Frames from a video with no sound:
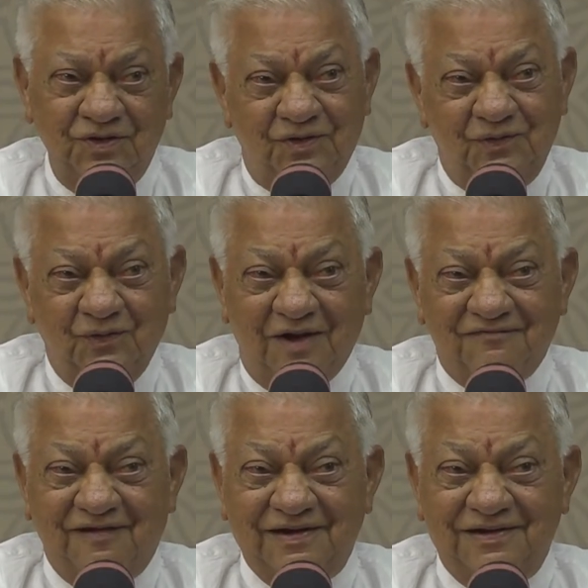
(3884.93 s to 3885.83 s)
You are
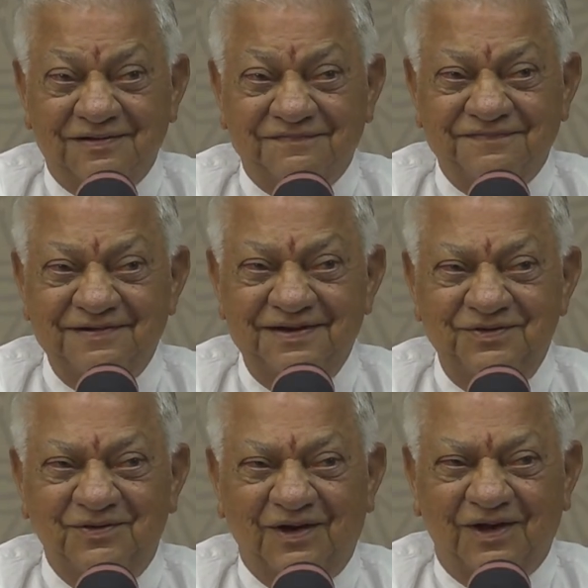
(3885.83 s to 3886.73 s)
wonderful.
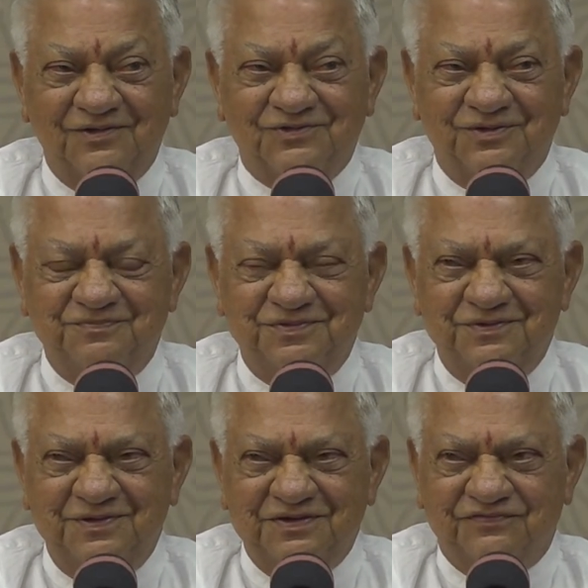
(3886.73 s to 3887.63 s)
You are also
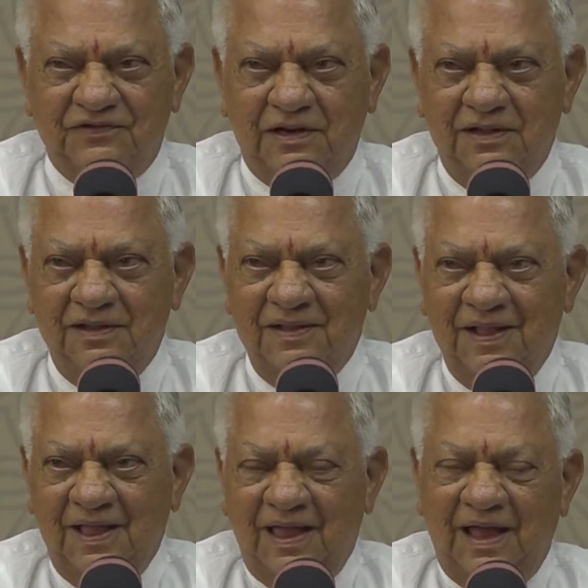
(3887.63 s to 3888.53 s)
beautiful.
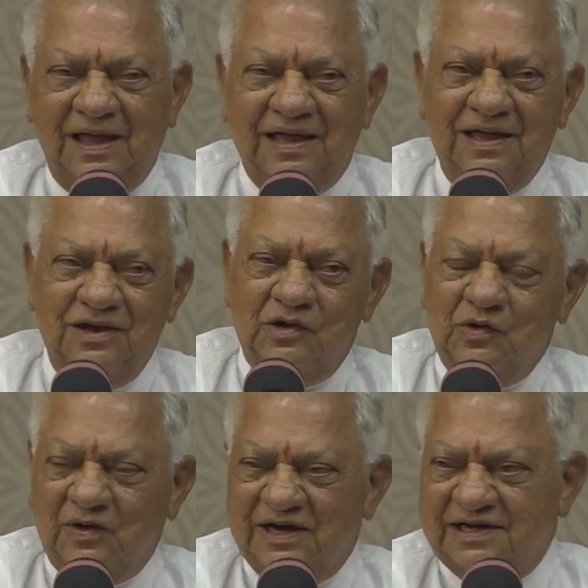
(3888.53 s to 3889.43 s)
He
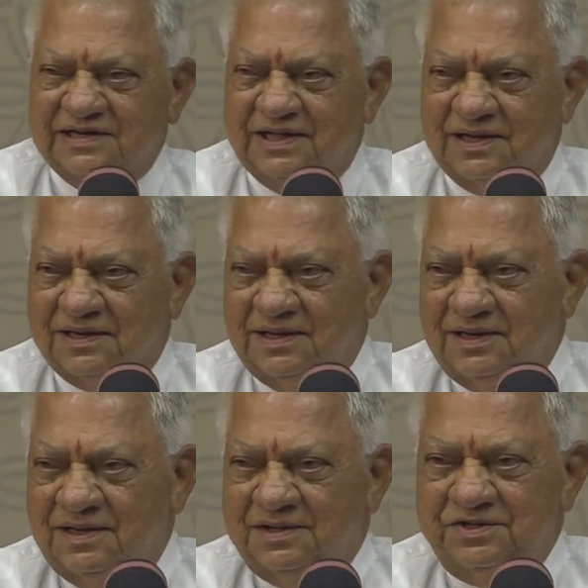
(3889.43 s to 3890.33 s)
looked at her.
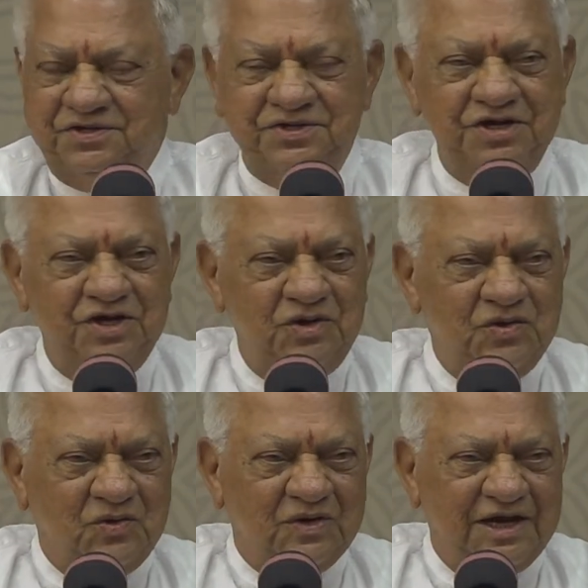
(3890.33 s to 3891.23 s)
She
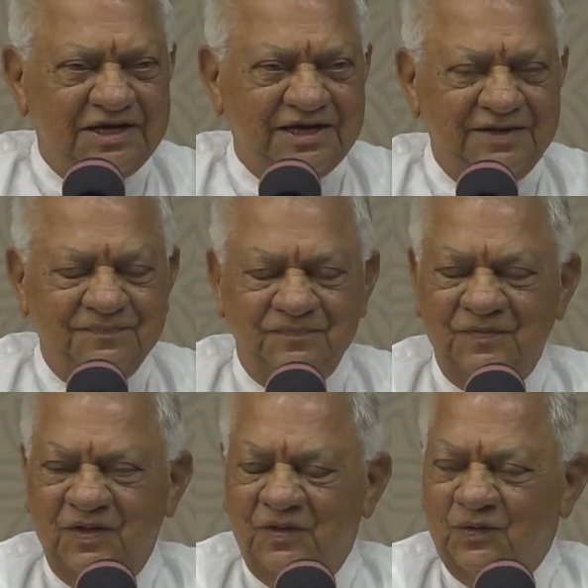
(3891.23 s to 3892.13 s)
looked at
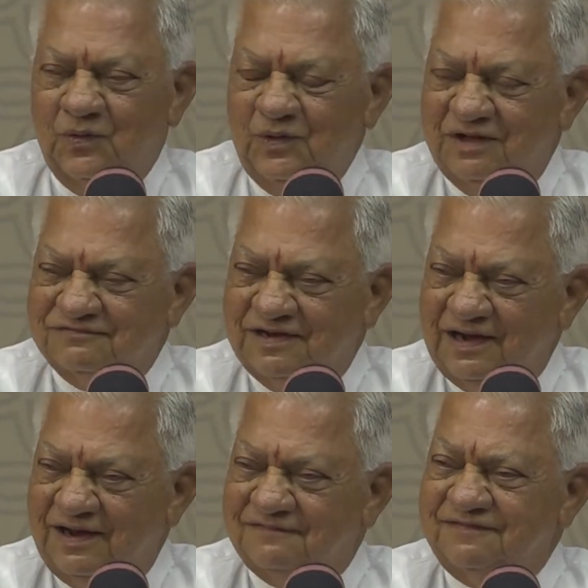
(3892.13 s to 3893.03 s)
him. Whoever
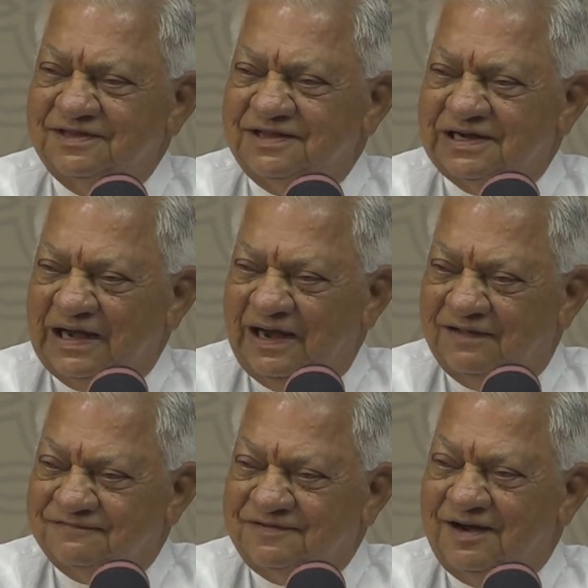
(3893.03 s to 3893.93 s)
loved that
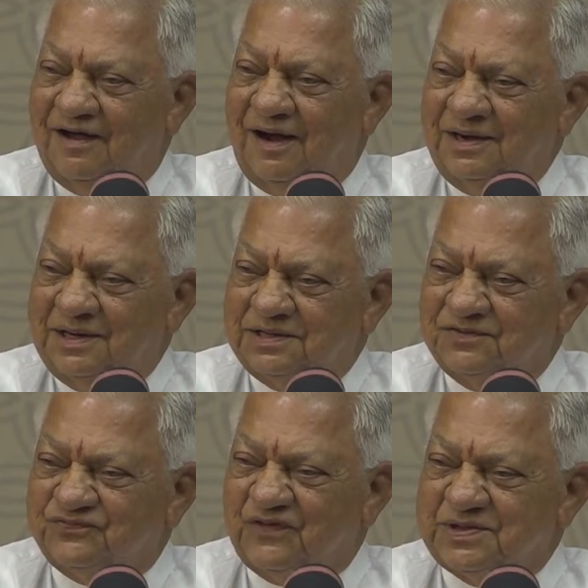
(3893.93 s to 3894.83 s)
loved not
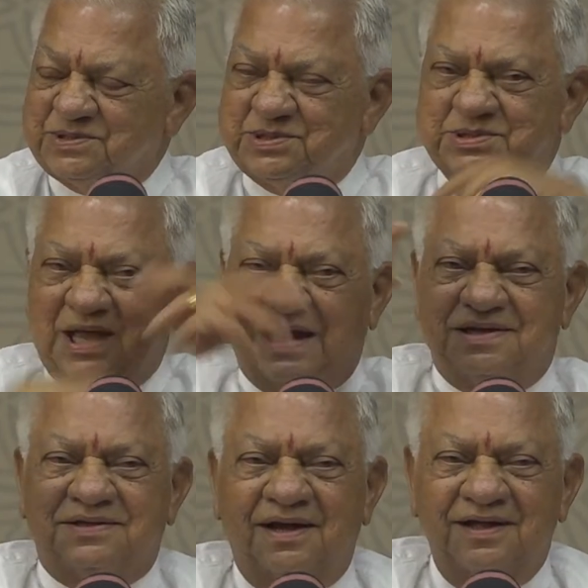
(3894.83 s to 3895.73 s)
at first
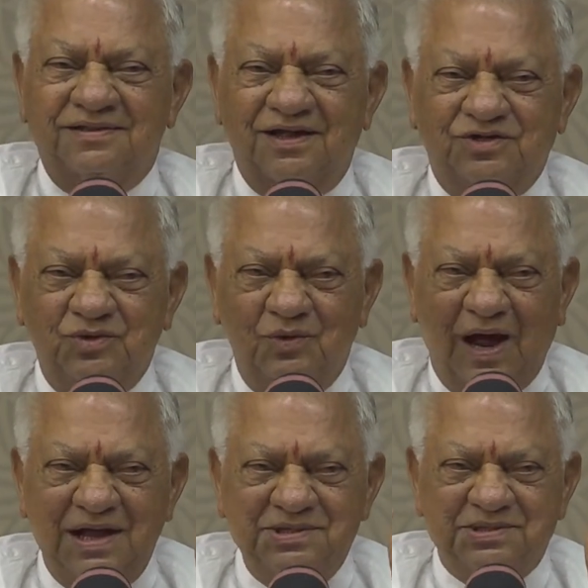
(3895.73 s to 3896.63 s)
sight. The two
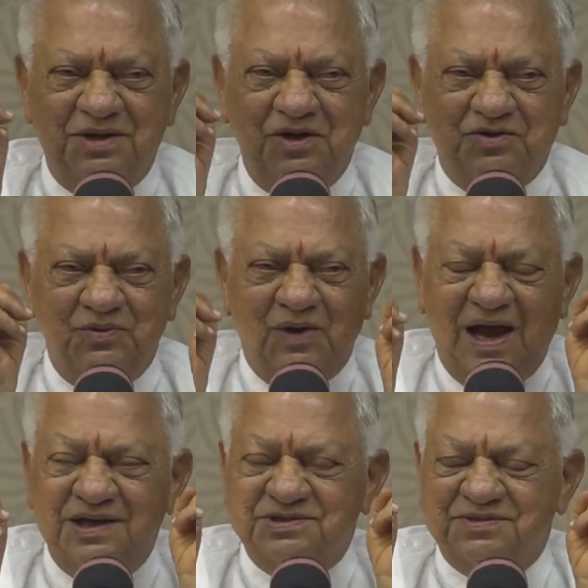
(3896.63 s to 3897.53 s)
eyes and two
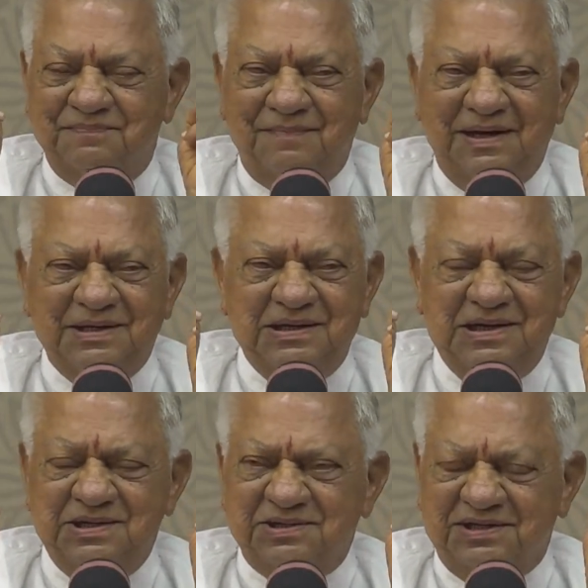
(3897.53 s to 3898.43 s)
eyes met
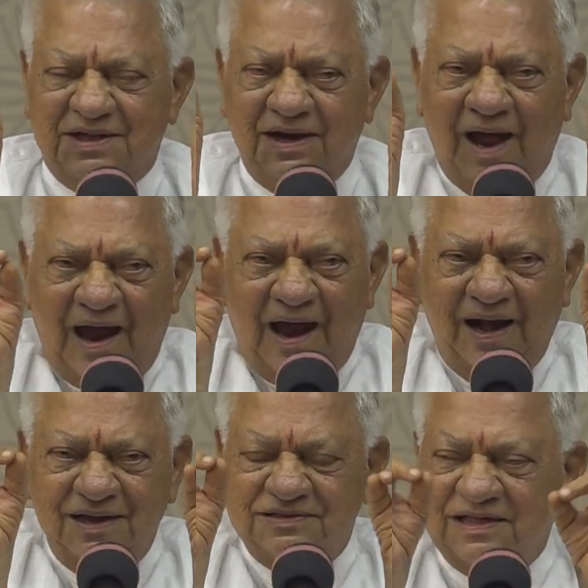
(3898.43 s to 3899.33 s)
each other,
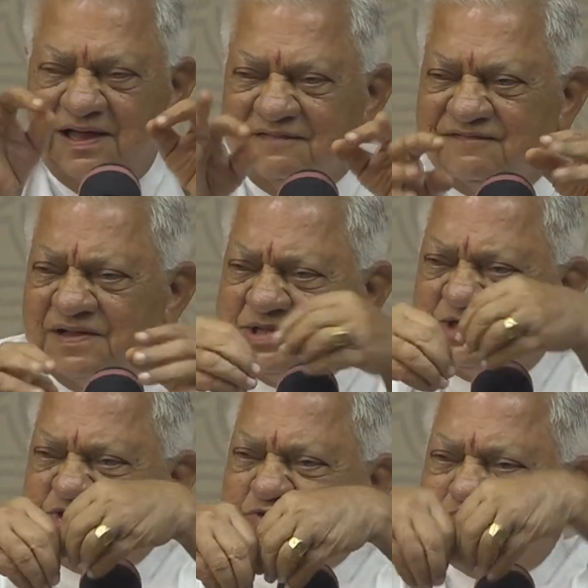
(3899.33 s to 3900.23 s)
and there was a
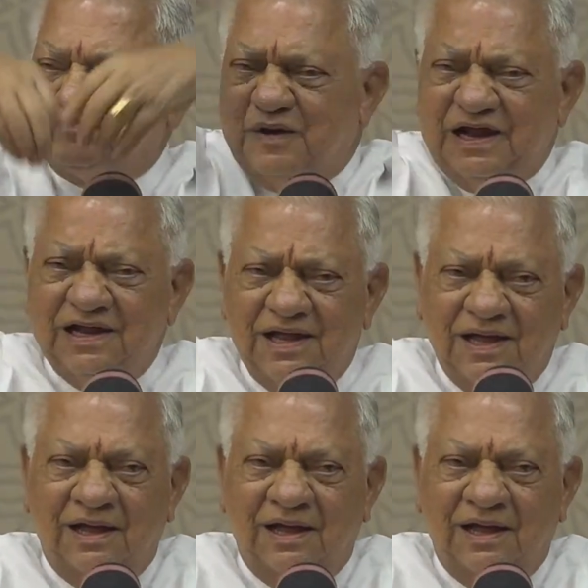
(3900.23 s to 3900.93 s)
spring